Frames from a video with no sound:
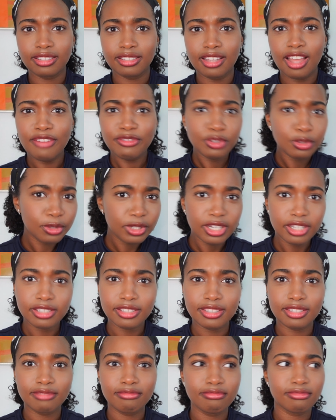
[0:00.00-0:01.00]
of
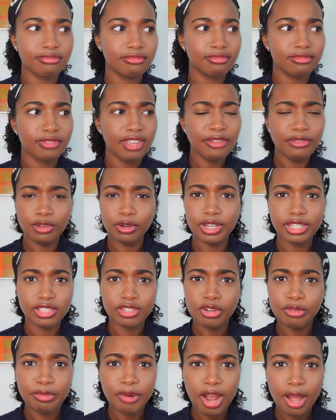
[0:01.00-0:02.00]
course,
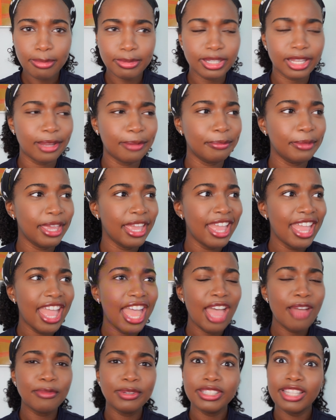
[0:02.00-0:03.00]
no problem.
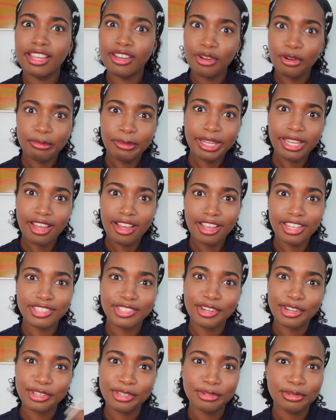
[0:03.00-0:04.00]
And we're like, oh my
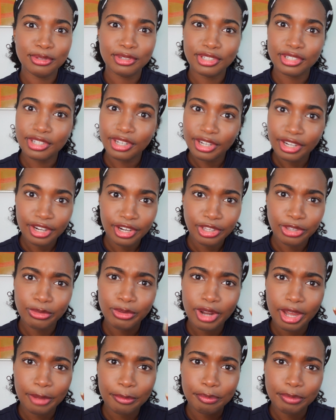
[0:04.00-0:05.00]
gosh, are you sure? Are you
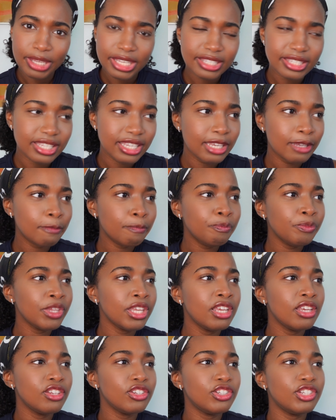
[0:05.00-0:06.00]
not busy?
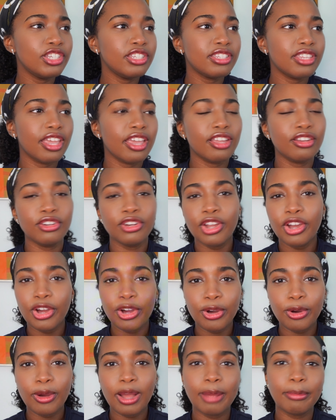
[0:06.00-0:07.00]
She's like,
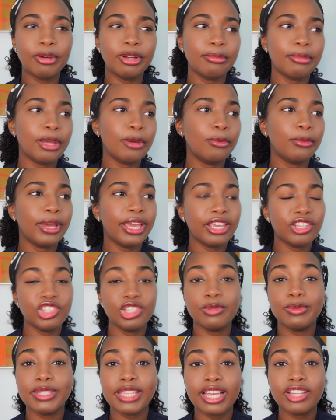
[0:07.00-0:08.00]
no, I'm on my way.
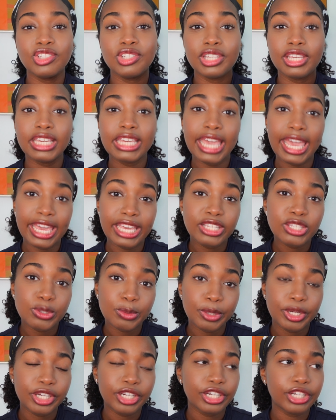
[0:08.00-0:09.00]
She was actually a
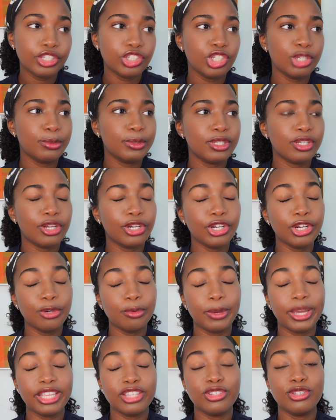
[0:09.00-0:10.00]
caseworker. She was on her
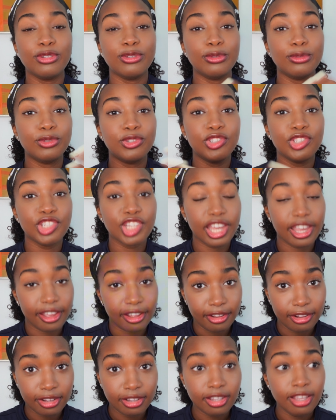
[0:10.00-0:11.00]
way to
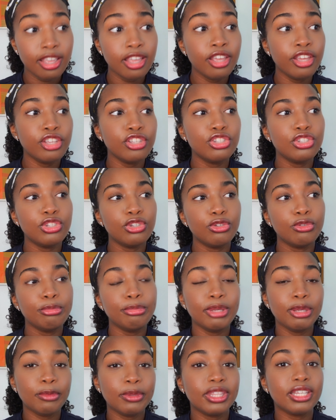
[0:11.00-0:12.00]
jail to
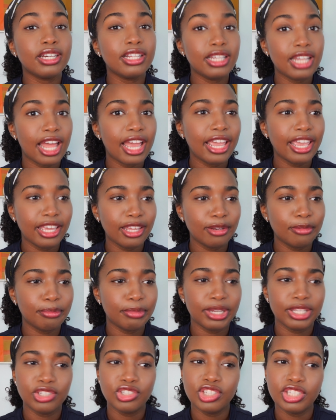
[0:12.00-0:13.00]
meet with a client,
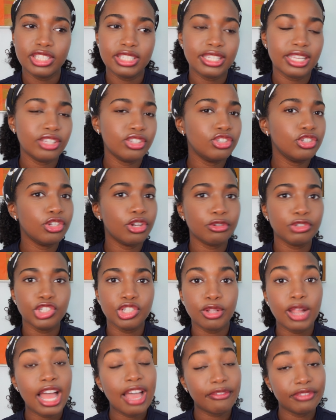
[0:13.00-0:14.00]
but she said,
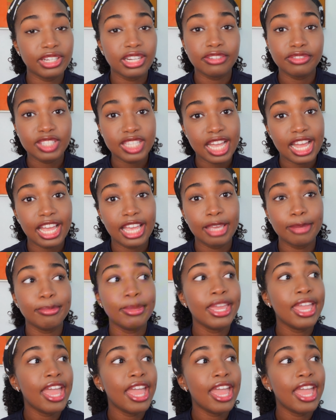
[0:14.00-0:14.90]
she'll have enough time